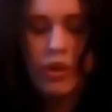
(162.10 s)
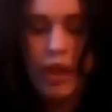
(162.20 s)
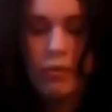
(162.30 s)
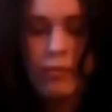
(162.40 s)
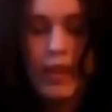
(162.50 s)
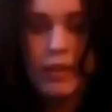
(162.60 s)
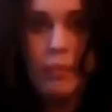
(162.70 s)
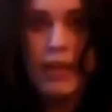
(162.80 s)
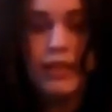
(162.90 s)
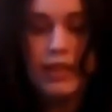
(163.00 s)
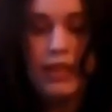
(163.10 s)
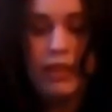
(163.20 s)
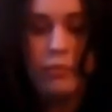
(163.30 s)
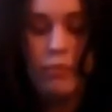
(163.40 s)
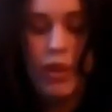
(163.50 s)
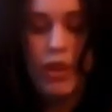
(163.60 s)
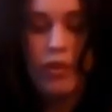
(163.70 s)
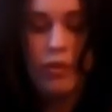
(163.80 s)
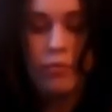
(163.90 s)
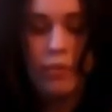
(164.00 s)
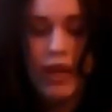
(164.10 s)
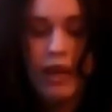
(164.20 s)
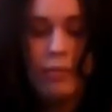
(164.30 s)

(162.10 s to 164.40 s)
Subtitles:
So that's basically what you Google,